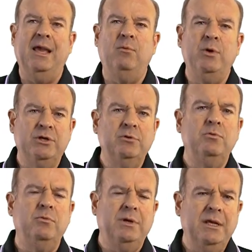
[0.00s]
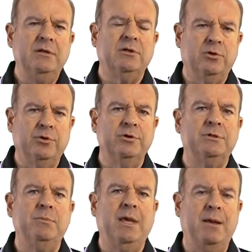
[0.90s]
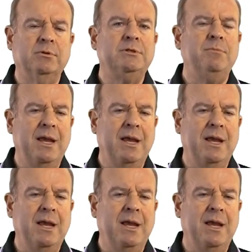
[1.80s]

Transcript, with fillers: and we do need to learn to be able to